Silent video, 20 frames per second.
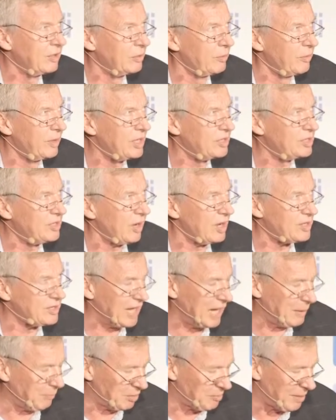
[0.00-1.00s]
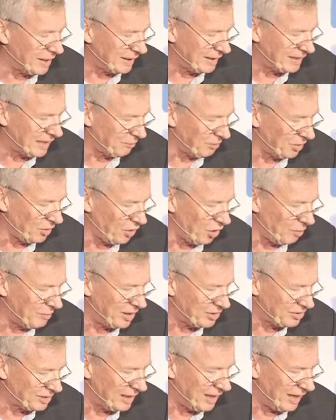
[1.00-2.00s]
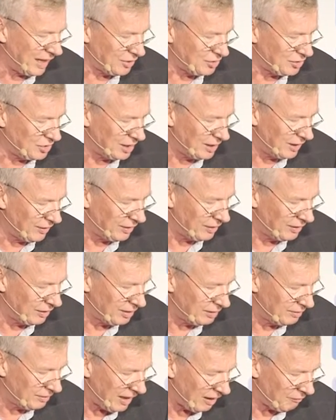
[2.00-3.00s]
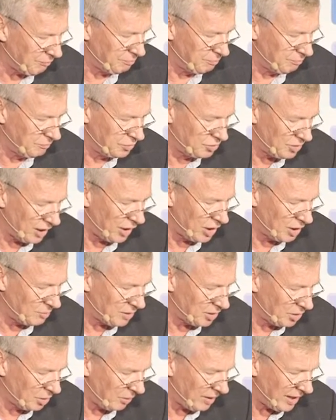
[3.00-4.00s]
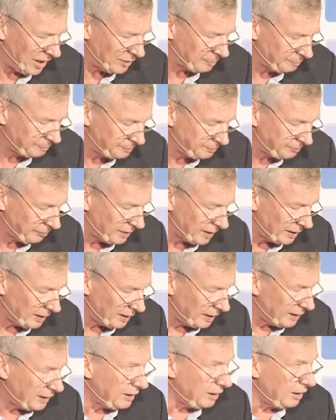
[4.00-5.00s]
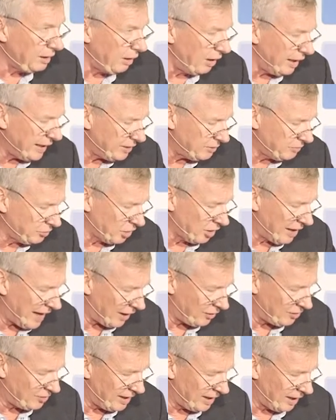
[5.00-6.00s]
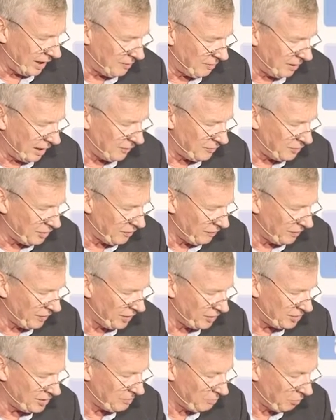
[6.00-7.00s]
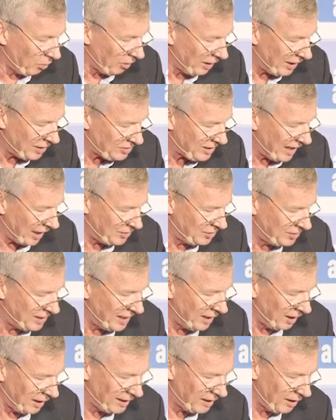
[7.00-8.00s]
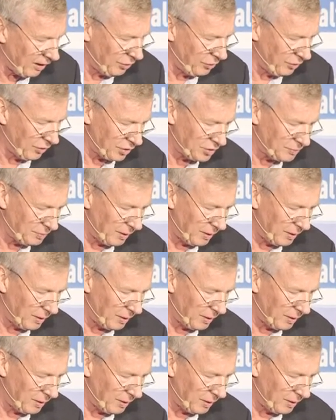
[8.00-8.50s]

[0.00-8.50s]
the reason I was able to make a couple of comments last year that have shown to be correct. I sort of accidentally, when I left university, more or less accidentally, I thought I was